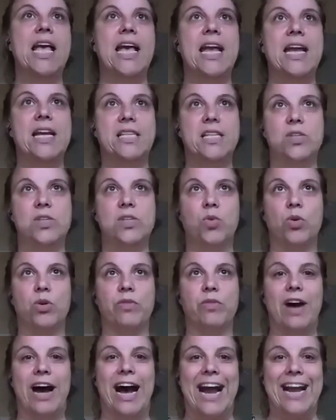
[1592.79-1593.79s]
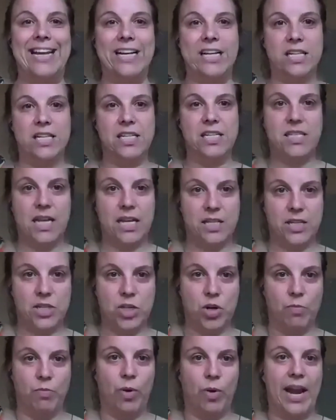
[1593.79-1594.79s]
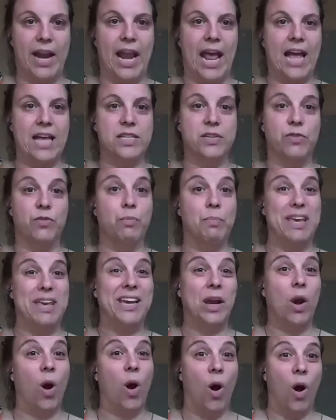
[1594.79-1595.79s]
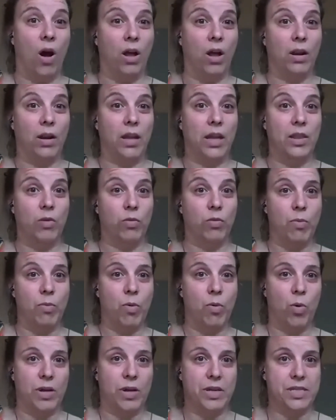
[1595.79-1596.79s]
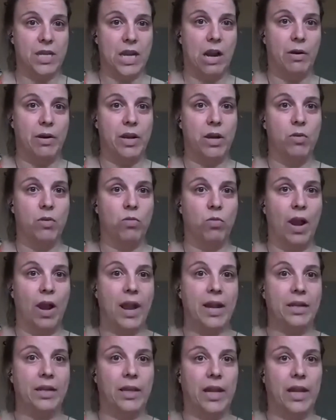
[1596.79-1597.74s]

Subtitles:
is a sort of heightened sense your brain has of being on in the reporting scenario, right?